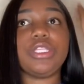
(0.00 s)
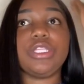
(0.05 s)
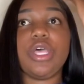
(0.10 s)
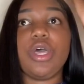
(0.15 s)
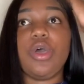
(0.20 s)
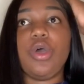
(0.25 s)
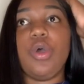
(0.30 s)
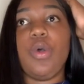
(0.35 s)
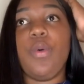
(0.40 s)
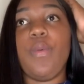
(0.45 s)

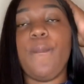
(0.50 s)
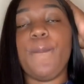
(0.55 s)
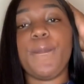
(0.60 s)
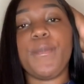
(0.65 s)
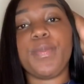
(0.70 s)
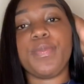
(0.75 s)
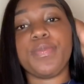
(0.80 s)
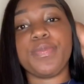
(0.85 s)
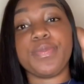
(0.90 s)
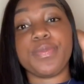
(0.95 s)
So,
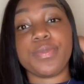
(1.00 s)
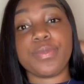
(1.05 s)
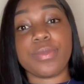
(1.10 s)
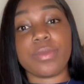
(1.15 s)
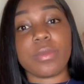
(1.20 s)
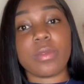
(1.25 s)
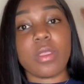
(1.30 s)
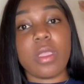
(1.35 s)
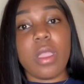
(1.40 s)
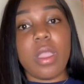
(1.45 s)

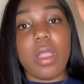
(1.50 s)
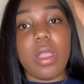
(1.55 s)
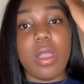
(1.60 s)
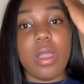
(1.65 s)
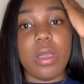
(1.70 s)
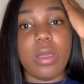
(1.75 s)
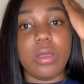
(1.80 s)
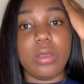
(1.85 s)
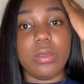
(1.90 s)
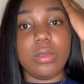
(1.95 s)

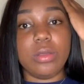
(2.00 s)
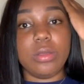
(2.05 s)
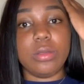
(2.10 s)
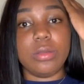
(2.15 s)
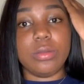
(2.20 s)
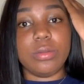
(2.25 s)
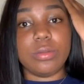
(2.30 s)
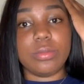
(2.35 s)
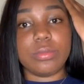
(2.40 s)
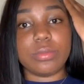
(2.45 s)

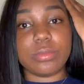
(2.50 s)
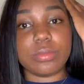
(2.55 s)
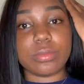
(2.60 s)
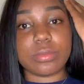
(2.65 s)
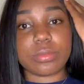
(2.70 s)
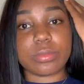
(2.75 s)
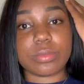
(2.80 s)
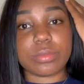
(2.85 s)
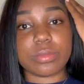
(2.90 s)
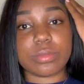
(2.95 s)
um,